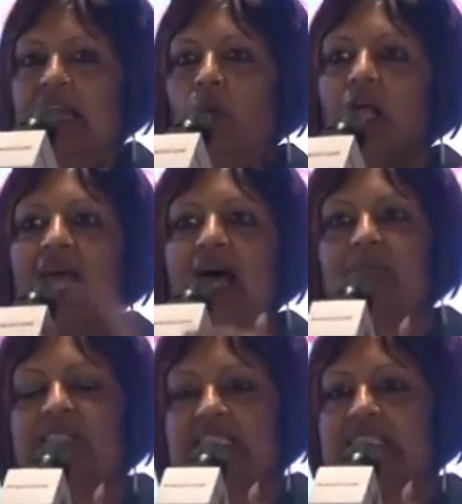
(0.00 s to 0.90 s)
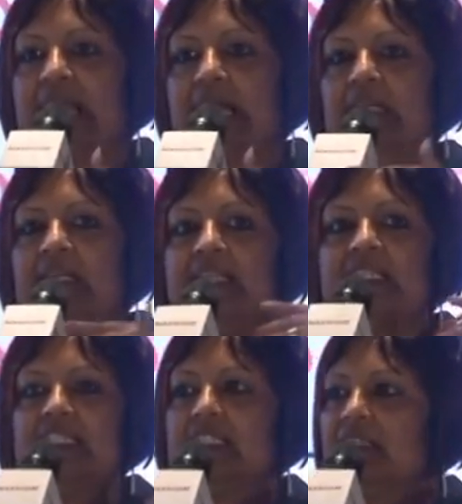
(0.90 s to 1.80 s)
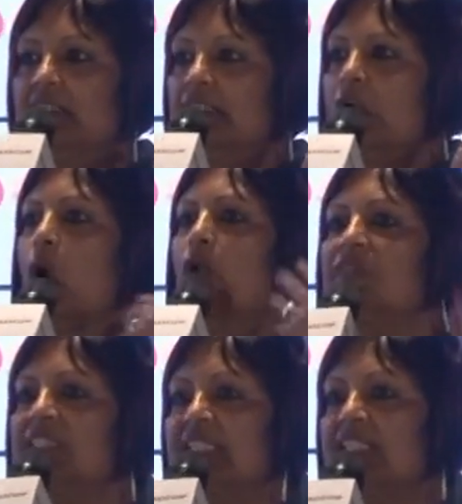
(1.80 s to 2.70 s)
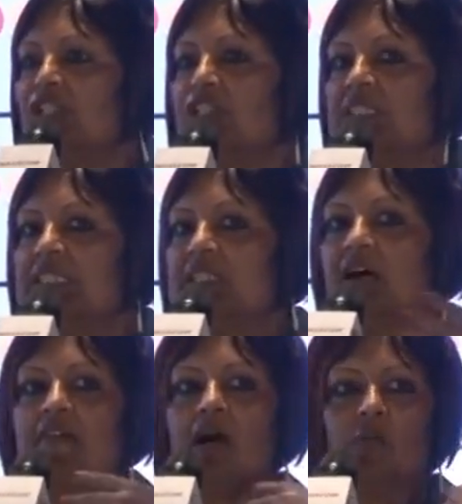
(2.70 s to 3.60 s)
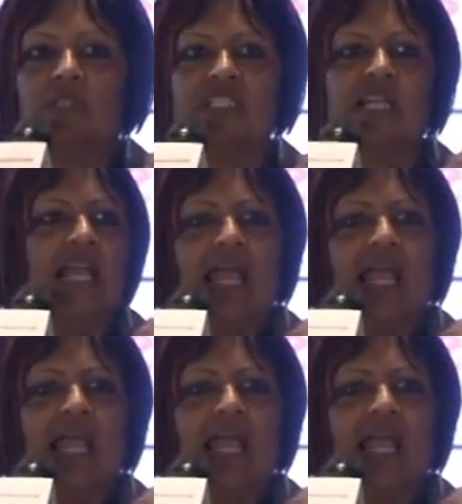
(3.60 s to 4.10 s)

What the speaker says: What happens then is the conversations around